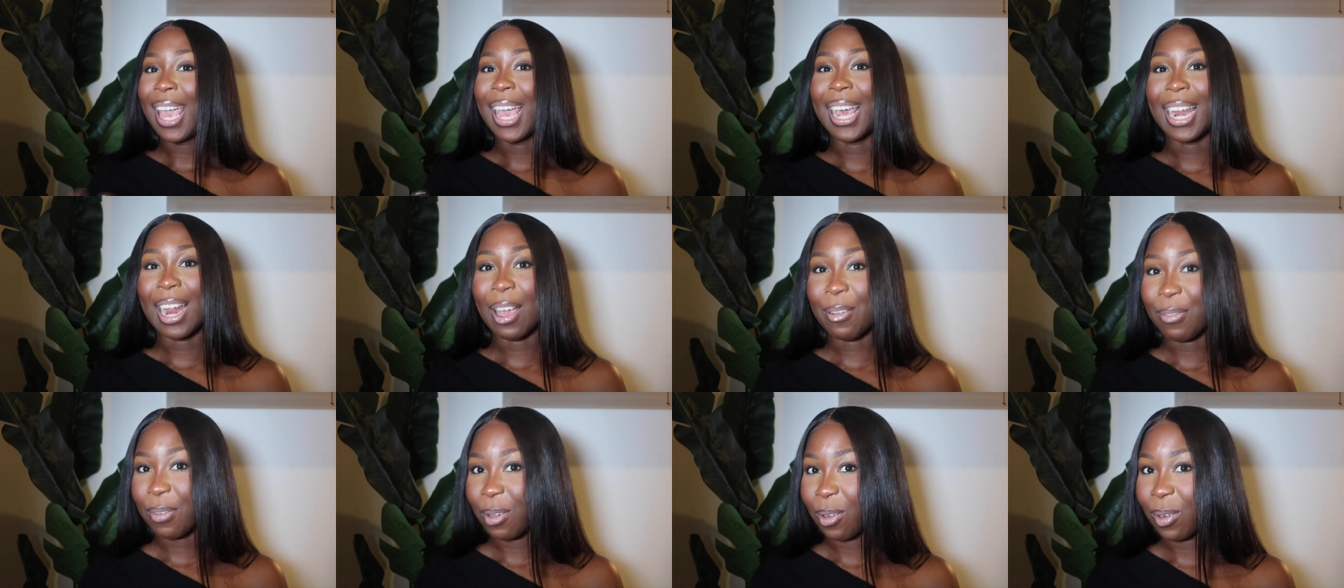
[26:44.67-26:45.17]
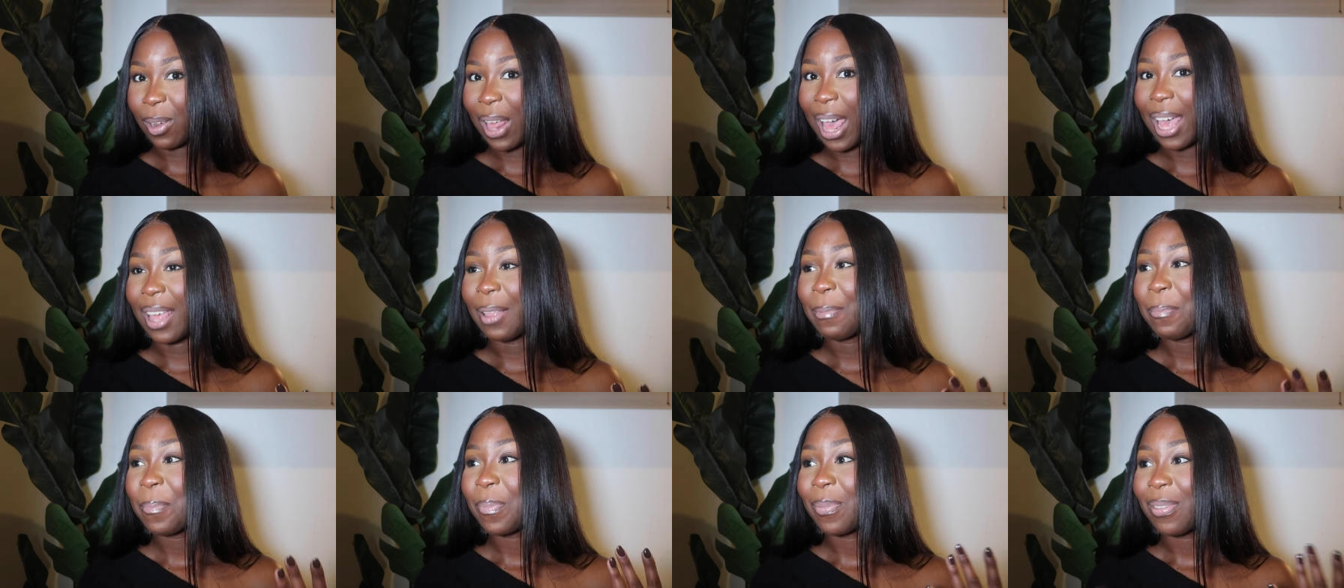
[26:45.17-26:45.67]
and I feel
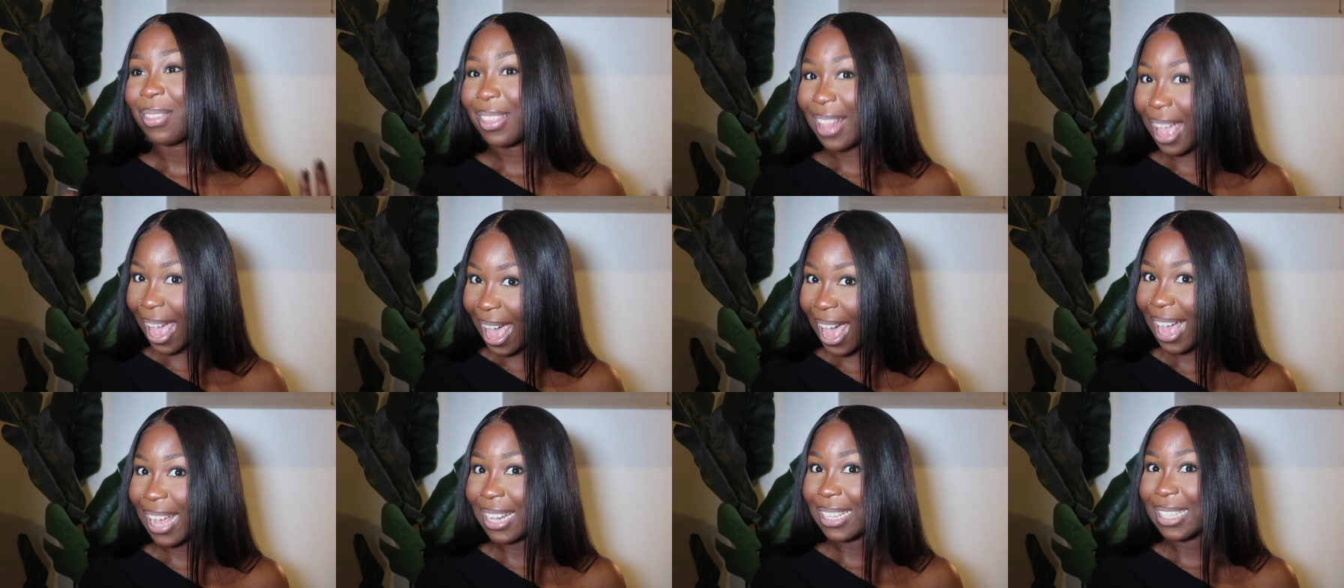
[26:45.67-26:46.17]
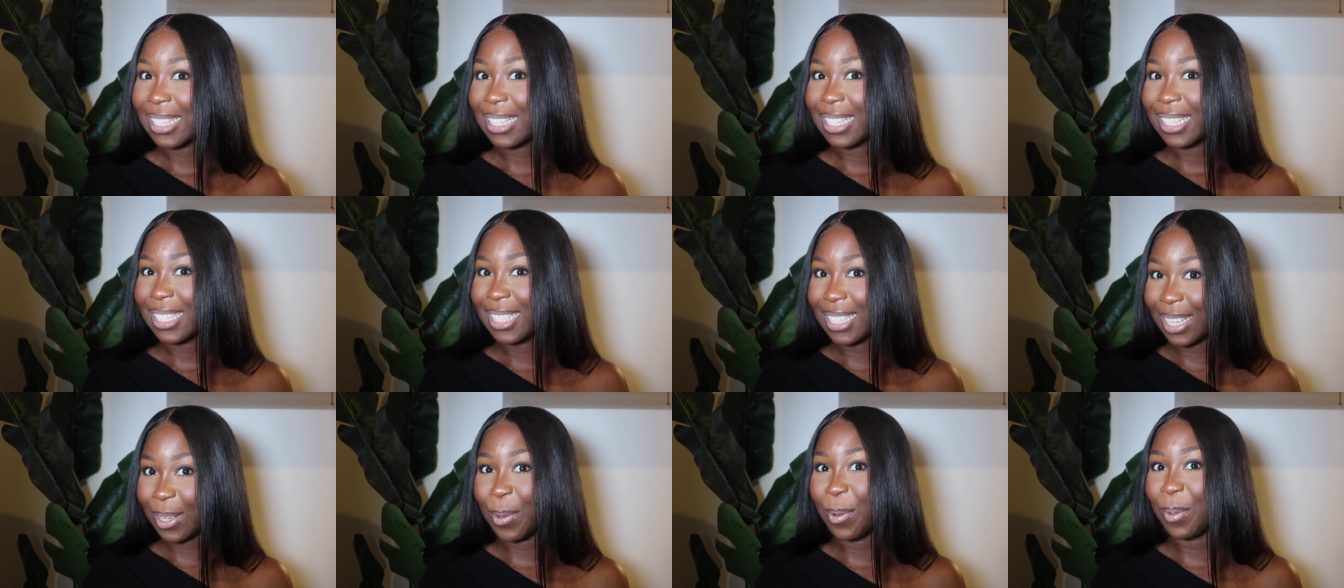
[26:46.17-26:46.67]
like that adds
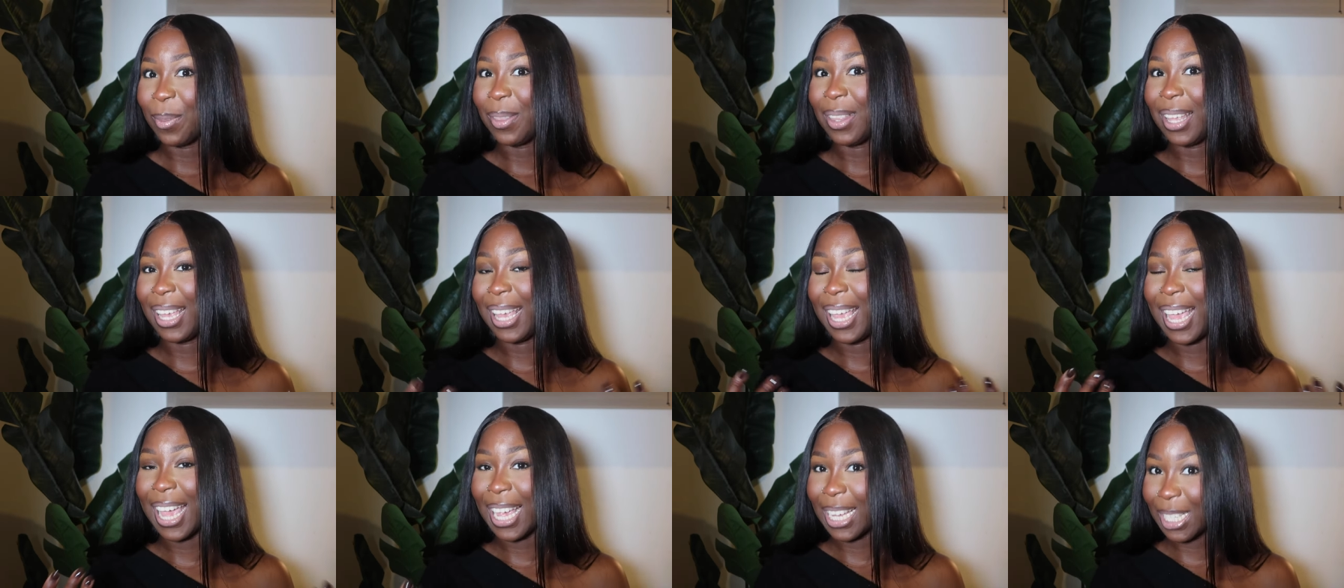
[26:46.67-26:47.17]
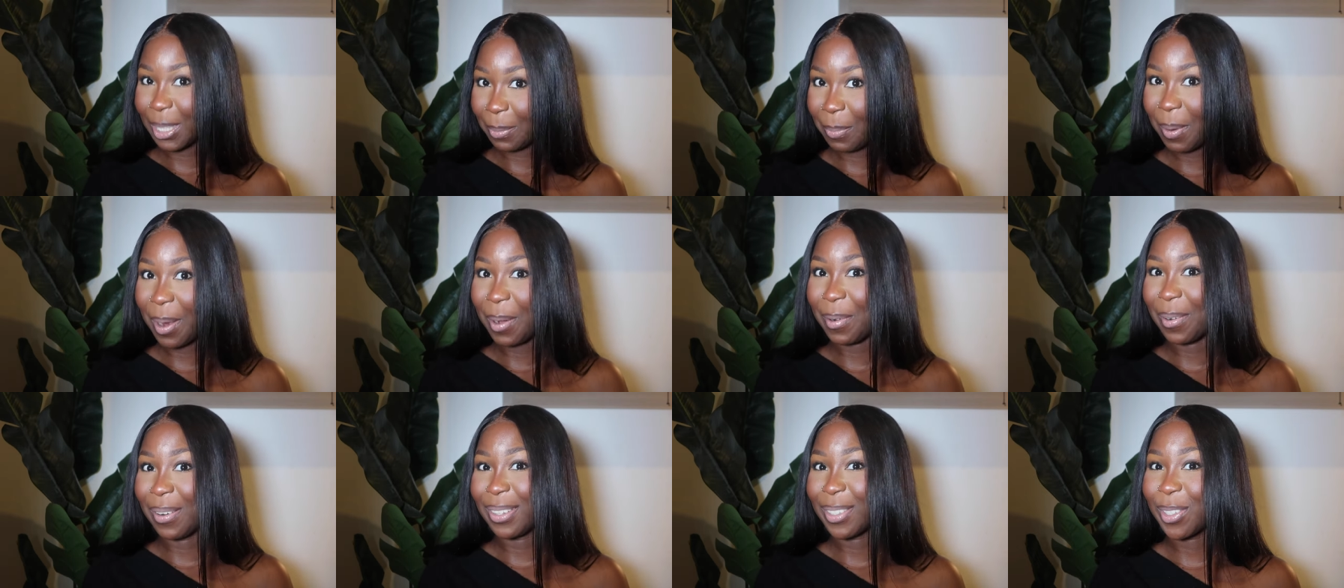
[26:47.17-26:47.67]
to the
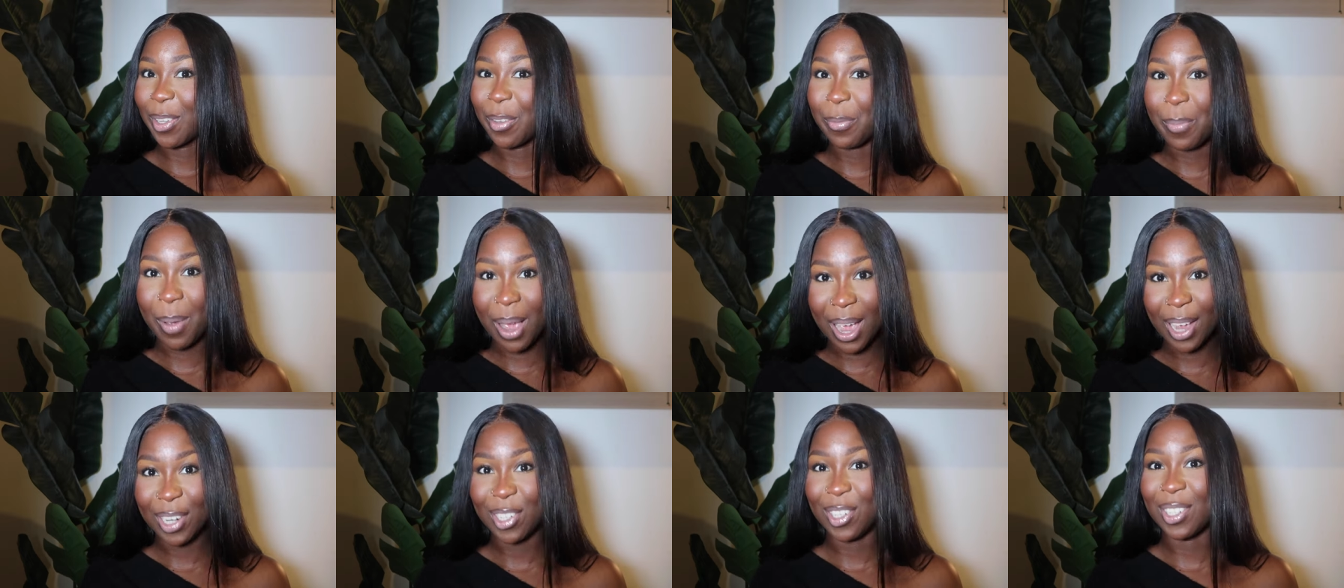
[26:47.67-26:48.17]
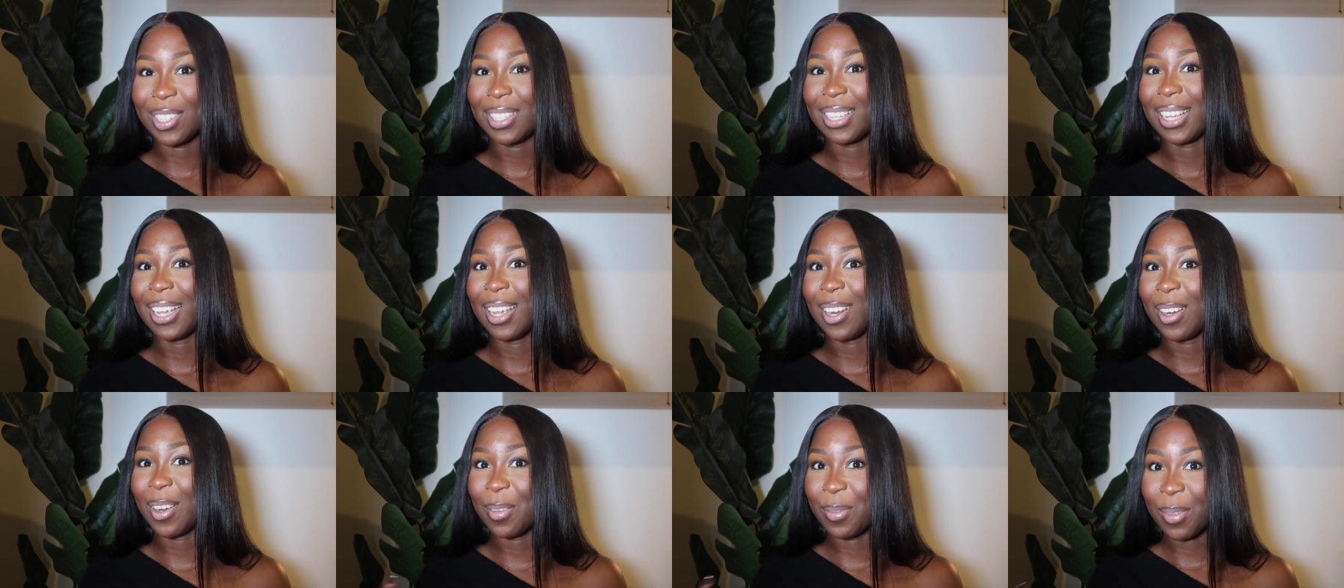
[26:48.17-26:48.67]
experience of purchasing,